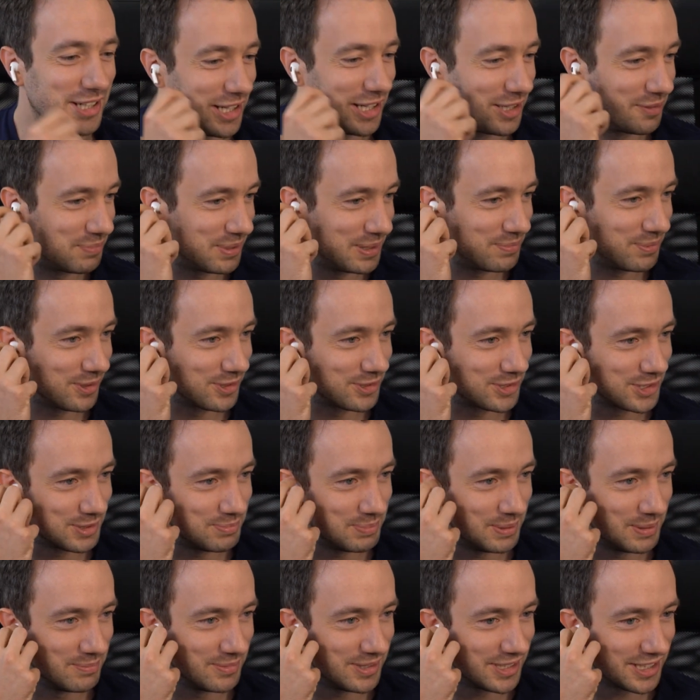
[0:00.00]
how people just
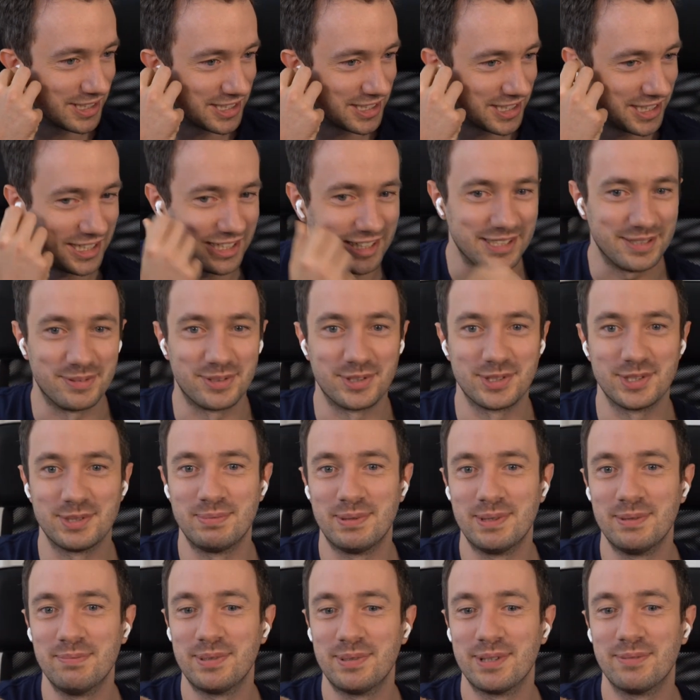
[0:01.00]
pimp their car. I'm just
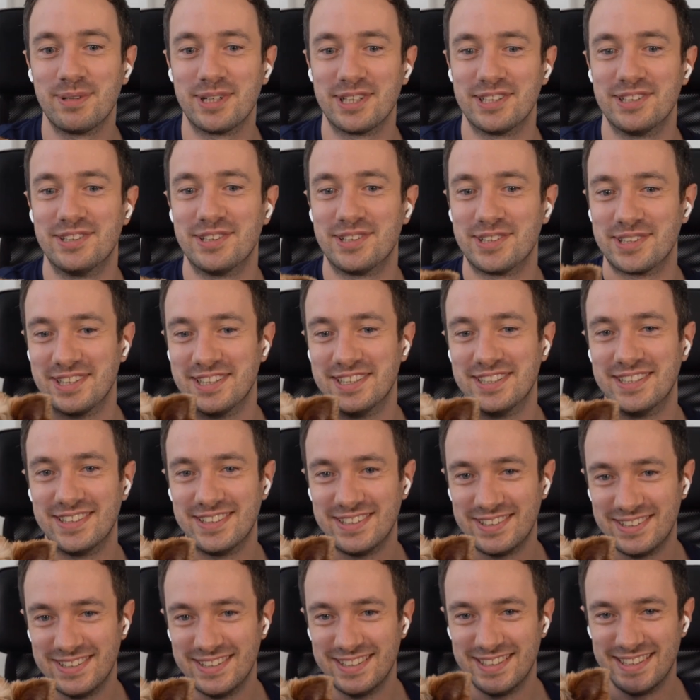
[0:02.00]
pimping my dog, you
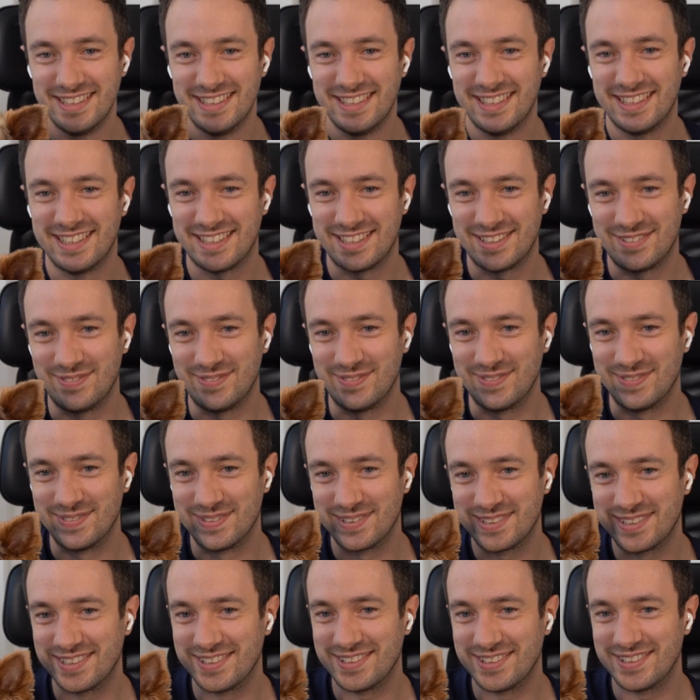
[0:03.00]
know.
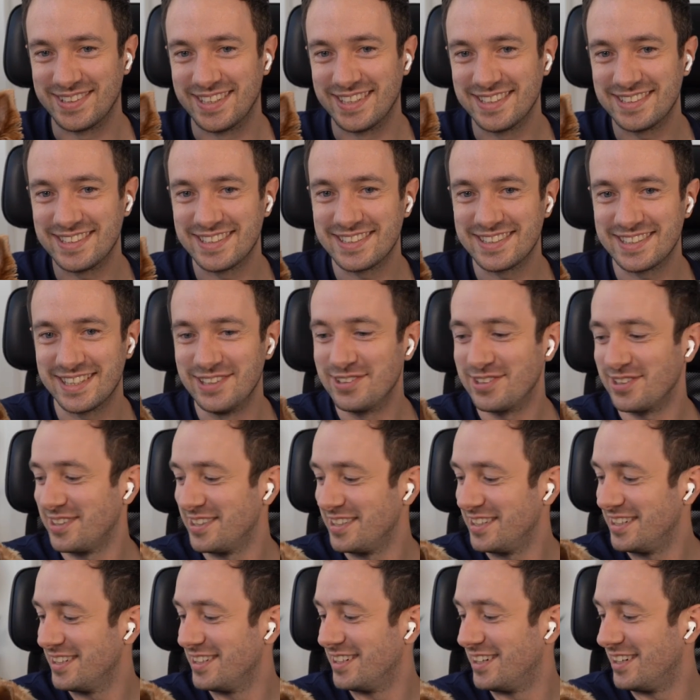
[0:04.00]
So that's
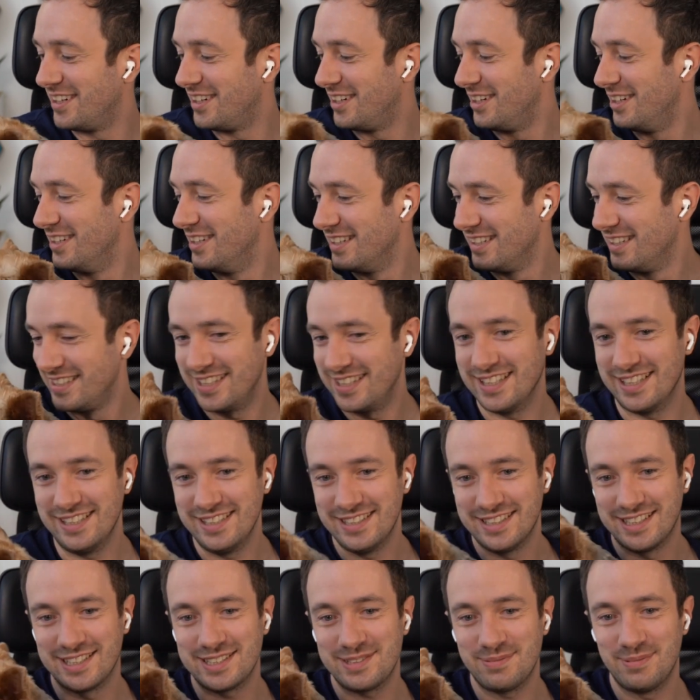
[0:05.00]
essentially,
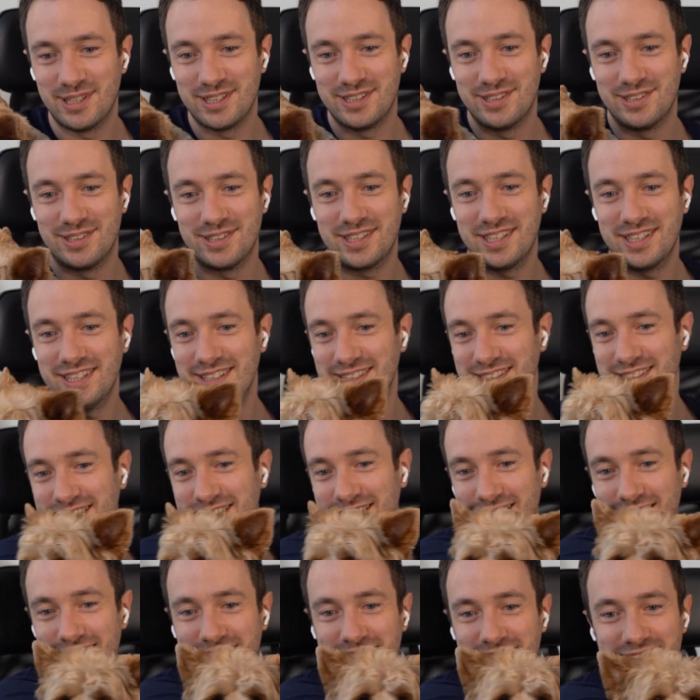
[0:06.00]
that's my dog.
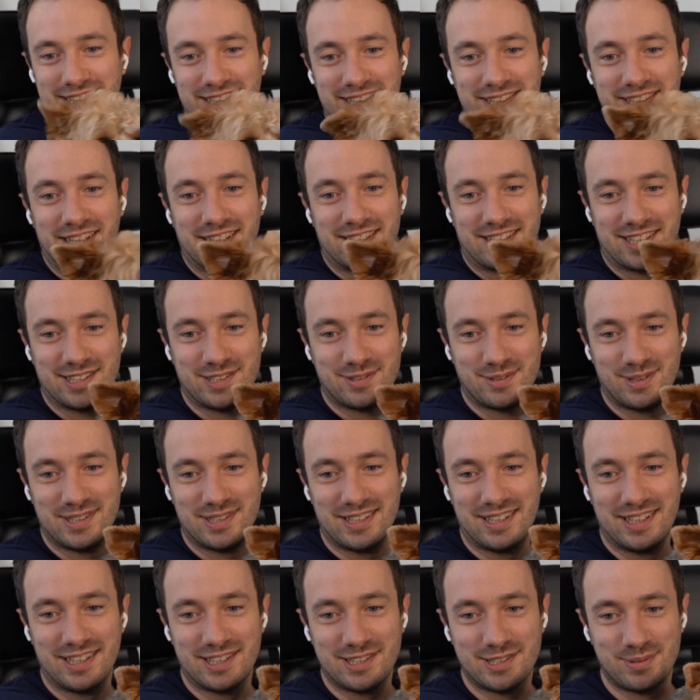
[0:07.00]
He didn't get
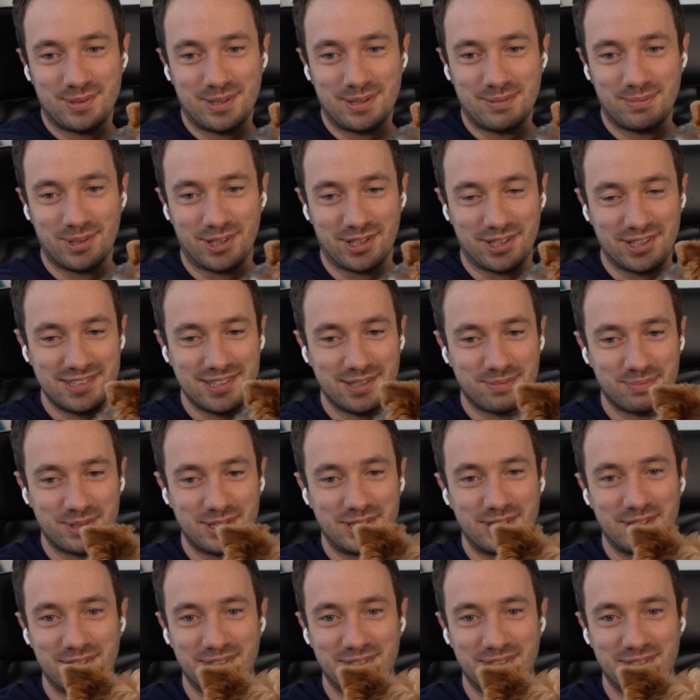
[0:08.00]
castrated last week, but he's still pretty